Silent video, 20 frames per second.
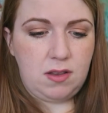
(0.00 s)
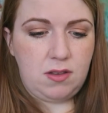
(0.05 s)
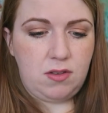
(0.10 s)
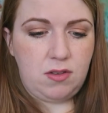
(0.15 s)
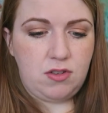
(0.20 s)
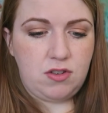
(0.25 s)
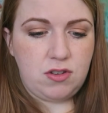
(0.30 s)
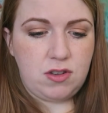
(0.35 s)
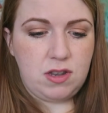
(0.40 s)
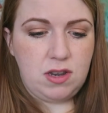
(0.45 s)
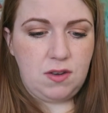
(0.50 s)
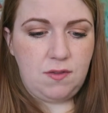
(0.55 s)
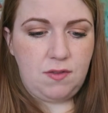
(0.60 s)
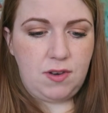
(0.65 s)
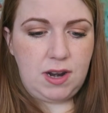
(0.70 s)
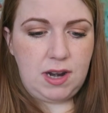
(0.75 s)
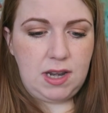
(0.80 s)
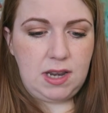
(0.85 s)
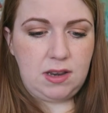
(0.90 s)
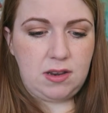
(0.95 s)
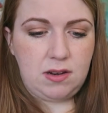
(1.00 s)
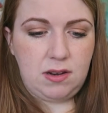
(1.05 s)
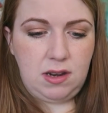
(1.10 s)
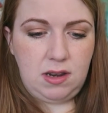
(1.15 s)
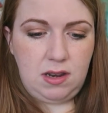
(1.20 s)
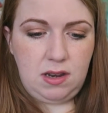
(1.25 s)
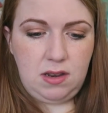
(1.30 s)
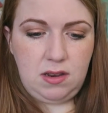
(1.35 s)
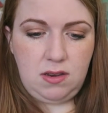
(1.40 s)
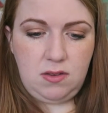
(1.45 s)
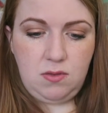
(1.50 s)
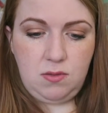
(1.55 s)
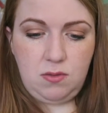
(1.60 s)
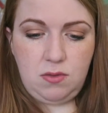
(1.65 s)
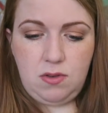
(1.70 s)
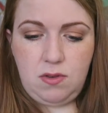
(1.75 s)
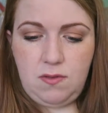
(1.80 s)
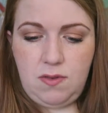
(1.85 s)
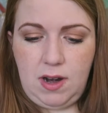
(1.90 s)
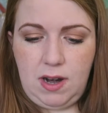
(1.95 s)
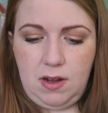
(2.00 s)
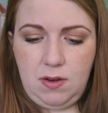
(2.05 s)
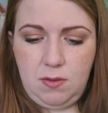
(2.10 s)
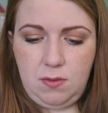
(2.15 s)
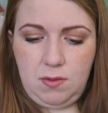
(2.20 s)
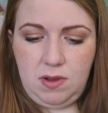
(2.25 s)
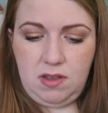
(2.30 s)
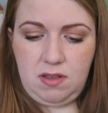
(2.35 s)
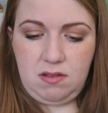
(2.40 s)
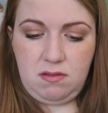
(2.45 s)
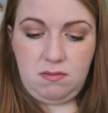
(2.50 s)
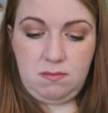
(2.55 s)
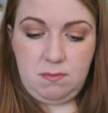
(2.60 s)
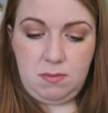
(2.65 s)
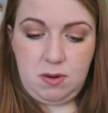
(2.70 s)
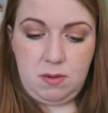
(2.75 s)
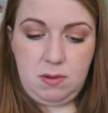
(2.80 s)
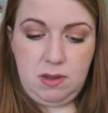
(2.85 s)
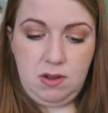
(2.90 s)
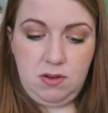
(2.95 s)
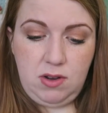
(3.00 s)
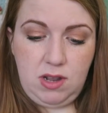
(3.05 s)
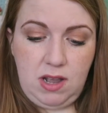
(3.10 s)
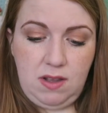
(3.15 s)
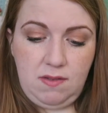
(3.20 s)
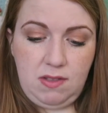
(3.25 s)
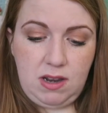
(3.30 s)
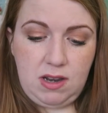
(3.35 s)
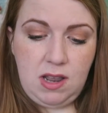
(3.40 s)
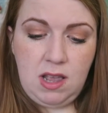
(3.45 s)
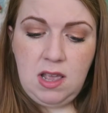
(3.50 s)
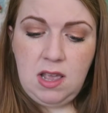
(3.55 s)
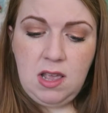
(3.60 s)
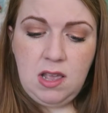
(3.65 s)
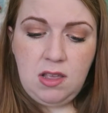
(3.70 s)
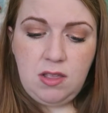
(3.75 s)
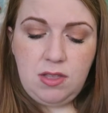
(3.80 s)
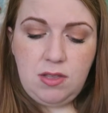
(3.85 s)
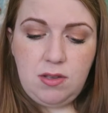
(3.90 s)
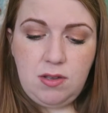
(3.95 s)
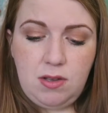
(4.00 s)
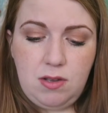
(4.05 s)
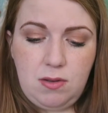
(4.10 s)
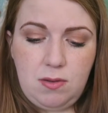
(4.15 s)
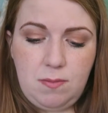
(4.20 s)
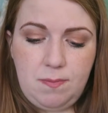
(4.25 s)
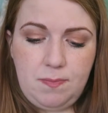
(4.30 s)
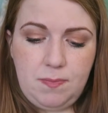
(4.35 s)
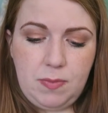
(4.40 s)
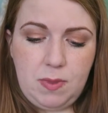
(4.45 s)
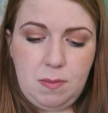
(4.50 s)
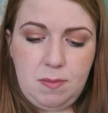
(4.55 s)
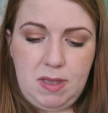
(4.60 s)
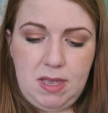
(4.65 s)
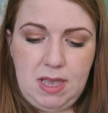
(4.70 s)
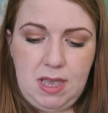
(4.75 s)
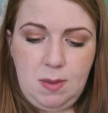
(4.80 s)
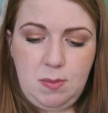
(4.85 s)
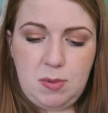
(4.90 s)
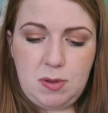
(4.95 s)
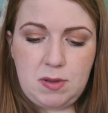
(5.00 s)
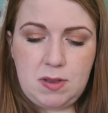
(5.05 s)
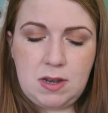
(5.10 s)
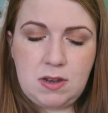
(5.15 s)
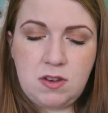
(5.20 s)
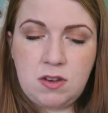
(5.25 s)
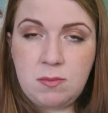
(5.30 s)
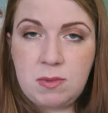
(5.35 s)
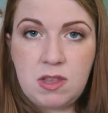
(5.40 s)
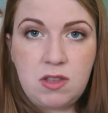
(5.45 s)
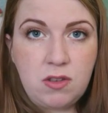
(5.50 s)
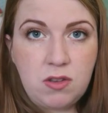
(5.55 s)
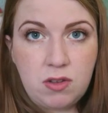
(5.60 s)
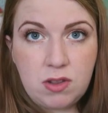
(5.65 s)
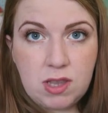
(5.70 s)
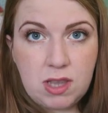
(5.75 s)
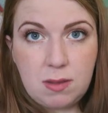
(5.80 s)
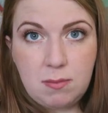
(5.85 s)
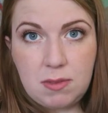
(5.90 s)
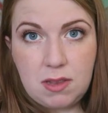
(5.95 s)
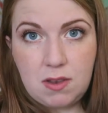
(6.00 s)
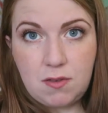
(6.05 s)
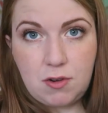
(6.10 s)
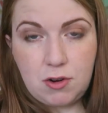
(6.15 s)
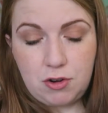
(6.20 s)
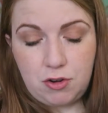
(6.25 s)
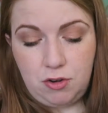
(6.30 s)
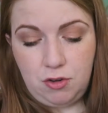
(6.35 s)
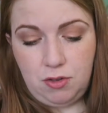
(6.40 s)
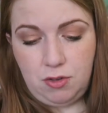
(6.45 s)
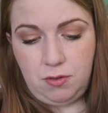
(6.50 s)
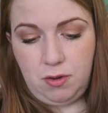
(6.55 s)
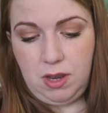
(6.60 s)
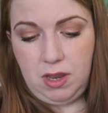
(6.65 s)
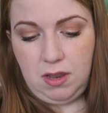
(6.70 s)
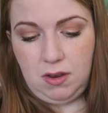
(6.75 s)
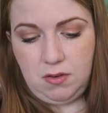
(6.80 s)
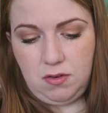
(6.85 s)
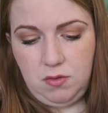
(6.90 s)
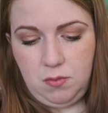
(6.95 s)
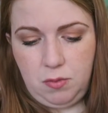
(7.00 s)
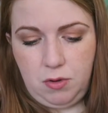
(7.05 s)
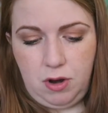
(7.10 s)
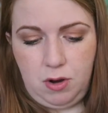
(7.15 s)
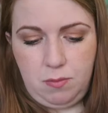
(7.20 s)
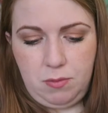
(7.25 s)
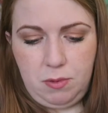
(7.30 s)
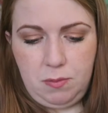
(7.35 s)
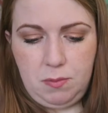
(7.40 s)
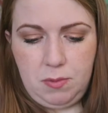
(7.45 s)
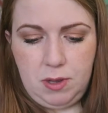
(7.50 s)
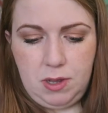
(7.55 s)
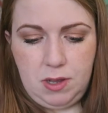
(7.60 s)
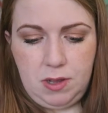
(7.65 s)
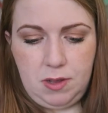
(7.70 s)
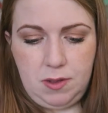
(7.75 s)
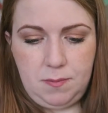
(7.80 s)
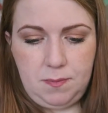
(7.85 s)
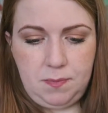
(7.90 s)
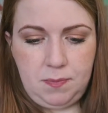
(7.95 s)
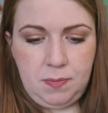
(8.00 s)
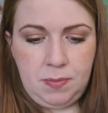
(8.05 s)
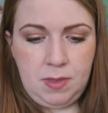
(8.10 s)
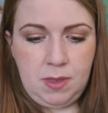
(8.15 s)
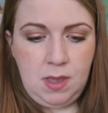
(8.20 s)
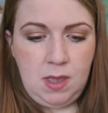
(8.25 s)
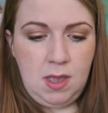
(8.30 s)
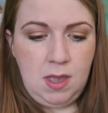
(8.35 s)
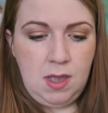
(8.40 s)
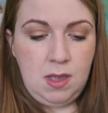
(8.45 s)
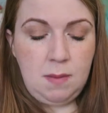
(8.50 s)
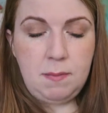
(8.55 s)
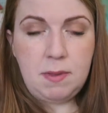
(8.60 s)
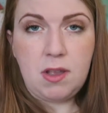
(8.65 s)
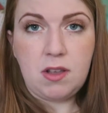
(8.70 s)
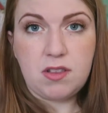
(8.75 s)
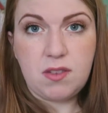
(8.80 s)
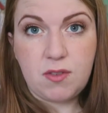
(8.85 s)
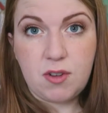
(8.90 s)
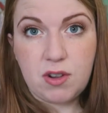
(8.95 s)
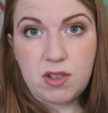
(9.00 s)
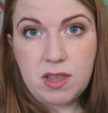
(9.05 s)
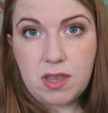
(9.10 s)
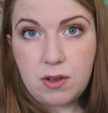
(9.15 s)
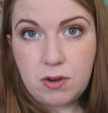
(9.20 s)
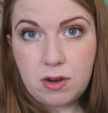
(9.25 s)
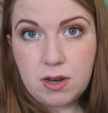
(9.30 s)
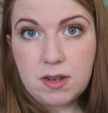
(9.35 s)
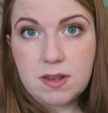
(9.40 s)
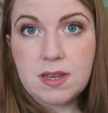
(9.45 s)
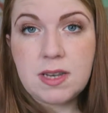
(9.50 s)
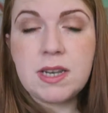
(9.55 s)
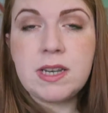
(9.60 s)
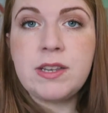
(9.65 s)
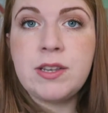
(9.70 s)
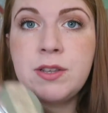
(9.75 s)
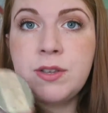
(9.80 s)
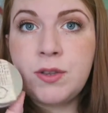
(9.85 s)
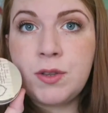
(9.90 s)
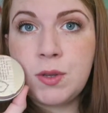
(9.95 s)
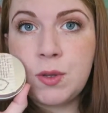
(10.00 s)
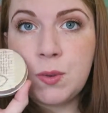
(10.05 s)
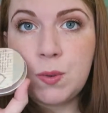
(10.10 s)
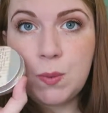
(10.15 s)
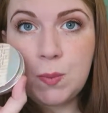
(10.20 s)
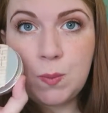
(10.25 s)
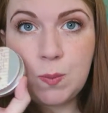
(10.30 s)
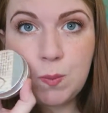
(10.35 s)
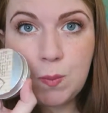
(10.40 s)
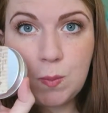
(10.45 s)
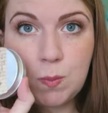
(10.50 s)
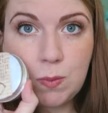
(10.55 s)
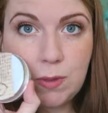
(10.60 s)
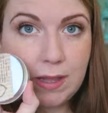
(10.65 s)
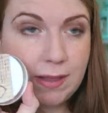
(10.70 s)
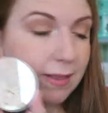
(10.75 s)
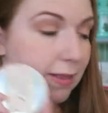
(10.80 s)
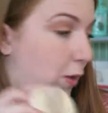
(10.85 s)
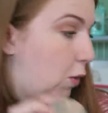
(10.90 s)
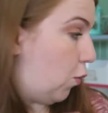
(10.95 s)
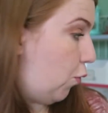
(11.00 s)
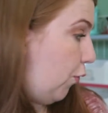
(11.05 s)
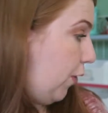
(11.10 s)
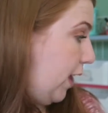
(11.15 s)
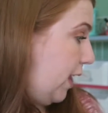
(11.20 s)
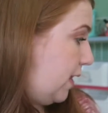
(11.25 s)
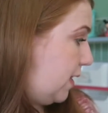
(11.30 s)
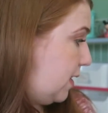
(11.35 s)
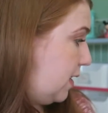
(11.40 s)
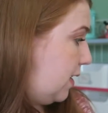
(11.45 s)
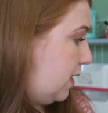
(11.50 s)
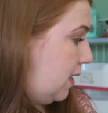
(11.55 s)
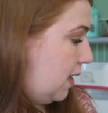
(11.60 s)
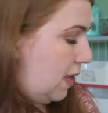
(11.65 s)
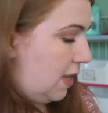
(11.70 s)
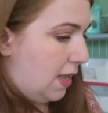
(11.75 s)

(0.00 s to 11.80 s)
So you just need very little and goes a very long way, so I'm probably going to have that. The beekeeper said to me, you could keep this for 2-3 years no problem, because of all the oils in it. So that's great.